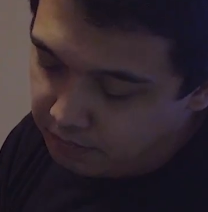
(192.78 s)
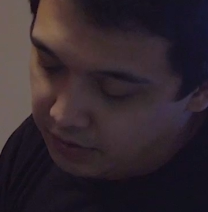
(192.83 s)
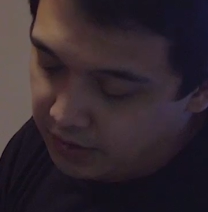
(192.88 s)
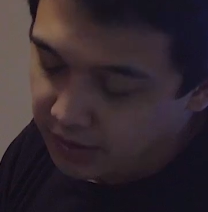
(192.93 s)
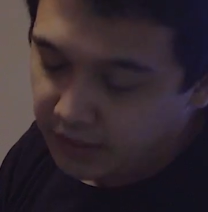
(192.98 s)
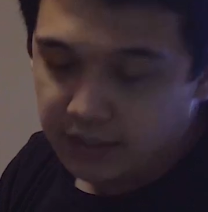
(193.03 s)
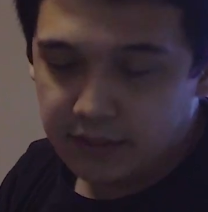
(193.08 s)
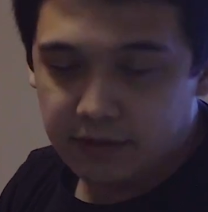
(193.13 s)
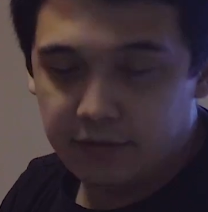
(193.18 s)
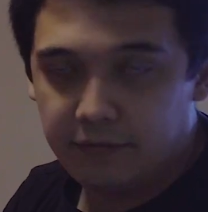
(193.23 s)

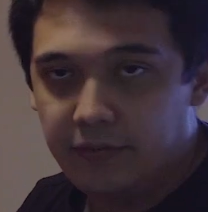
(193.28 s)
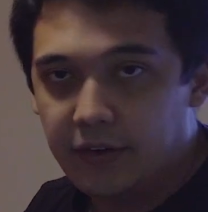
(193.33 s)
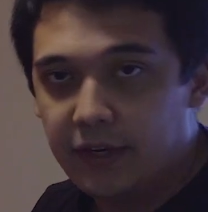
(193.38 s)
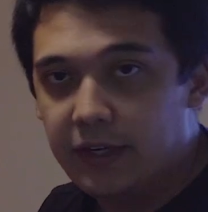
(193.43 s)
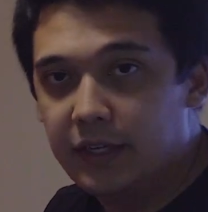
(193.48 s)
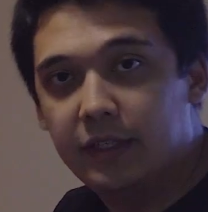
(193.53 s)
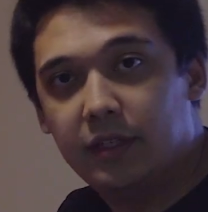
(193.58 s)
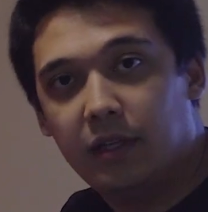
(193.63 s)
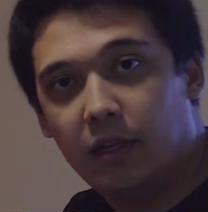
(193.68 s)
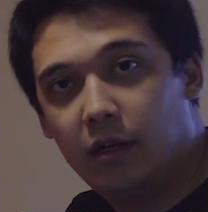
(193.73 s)
but it's
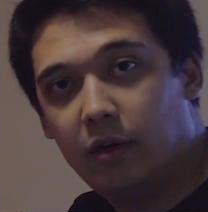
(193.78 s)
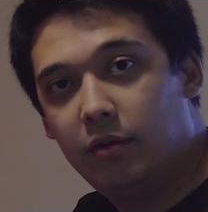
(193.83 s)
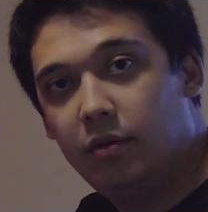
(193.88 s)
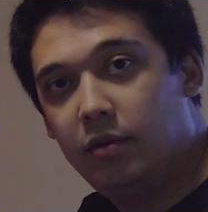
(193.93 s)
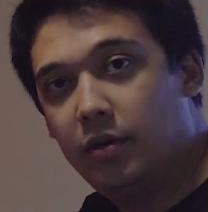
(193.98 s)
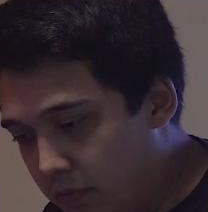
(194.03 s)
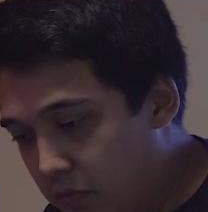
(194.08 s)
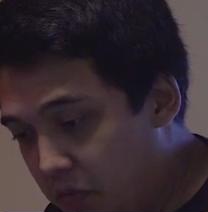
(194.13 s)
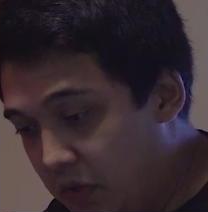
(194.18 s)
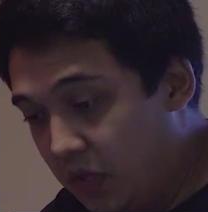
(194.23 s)
very
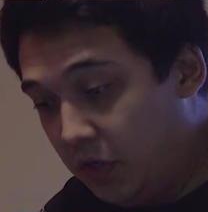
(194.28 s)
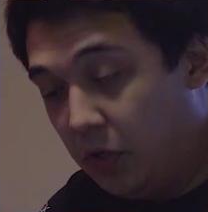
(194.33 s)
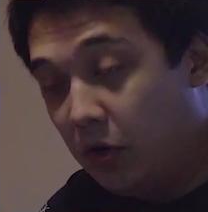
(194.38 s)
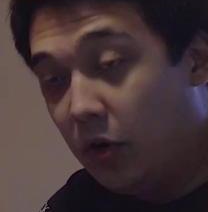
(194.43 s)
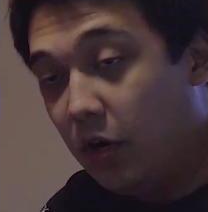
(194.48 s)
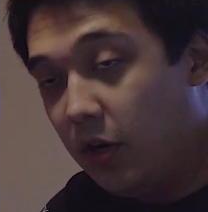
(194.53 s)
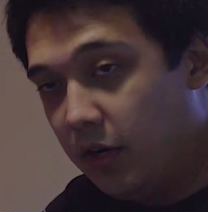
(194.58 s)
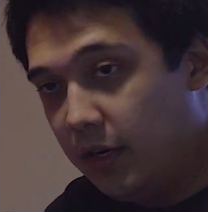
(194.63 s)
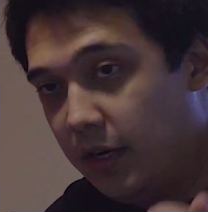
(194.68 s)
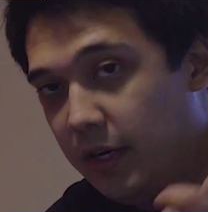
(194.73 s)
slow. With a
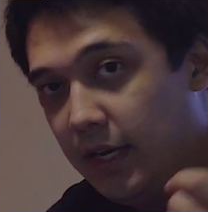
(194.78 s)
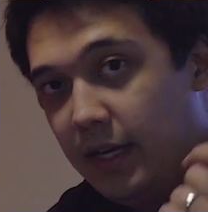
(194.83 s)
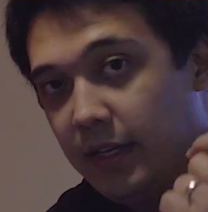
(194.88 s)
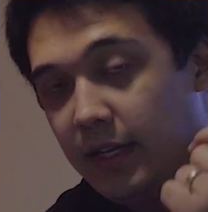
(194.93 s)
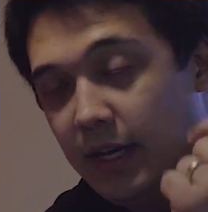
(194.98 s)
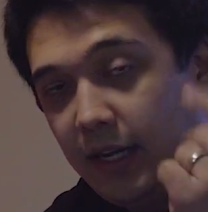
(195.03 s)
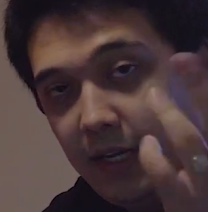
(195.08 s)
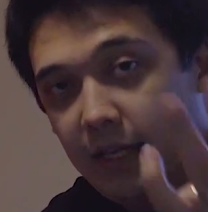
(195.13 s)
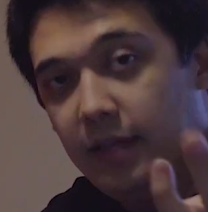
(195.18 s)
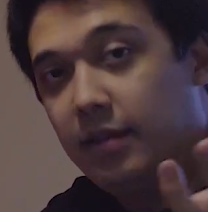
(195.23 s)
card
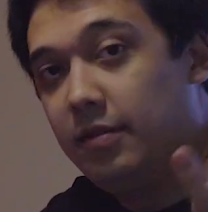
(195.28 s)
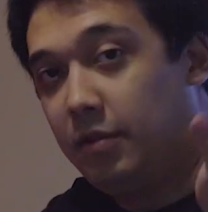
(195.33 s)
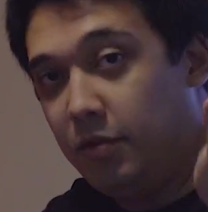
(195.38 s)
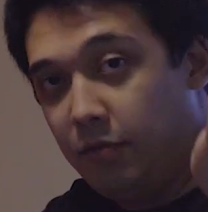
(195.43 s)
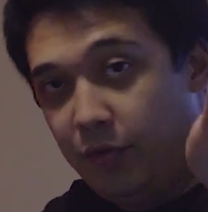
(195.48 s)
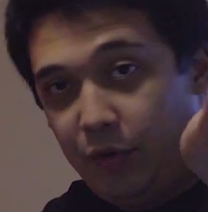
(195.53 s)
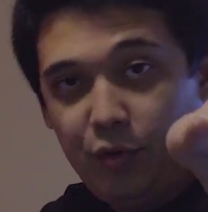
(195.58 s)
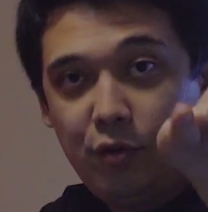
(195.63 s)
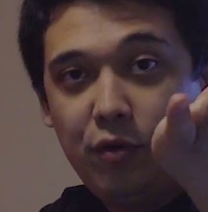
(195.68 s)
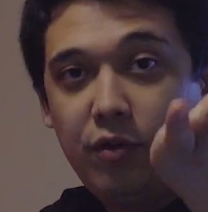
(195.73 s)
that I can
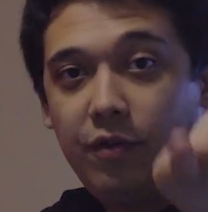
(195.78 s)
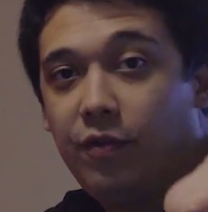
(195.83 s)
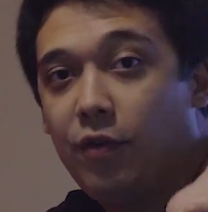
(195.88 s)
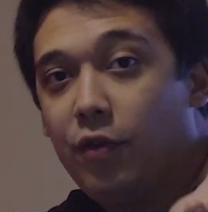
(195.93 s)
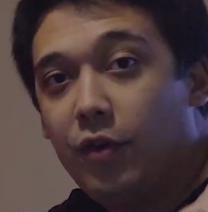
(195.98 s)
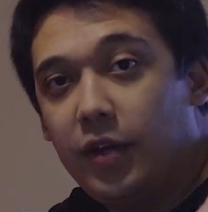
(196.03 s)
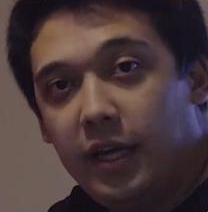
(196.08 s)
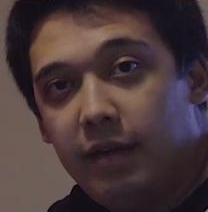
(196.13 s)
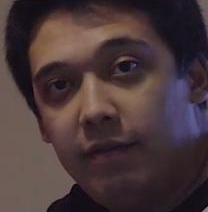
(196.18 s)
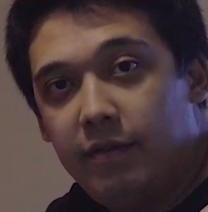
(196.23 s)
record
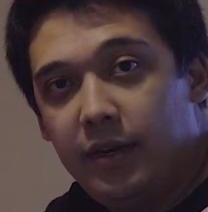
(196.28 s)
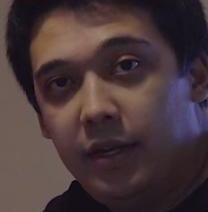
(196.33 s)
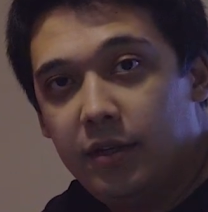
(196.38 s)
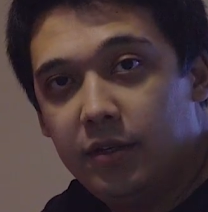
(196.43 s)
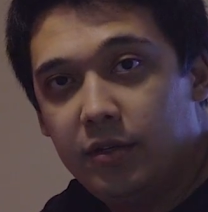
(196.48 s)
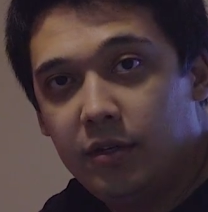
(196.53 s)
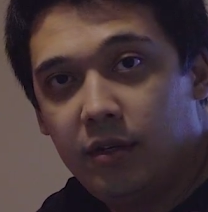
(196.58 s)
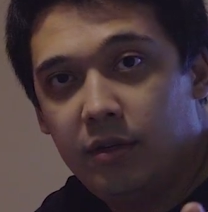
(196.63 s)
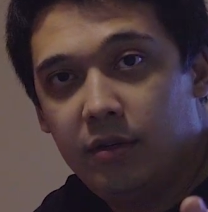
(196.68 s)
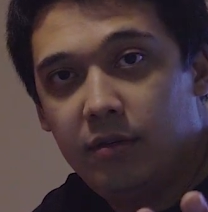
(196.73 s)
four K
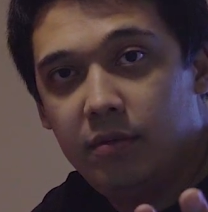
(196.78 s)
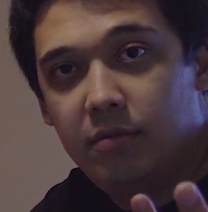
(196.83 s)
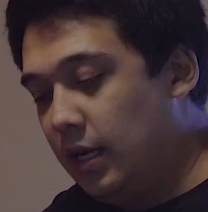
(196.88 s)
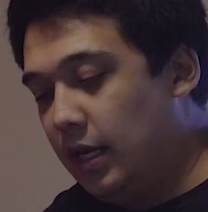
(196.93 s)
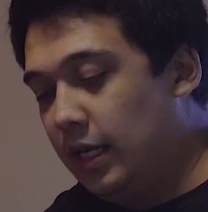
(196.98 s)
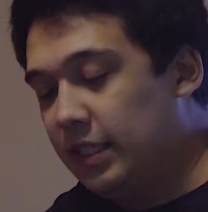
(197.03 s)
videos on,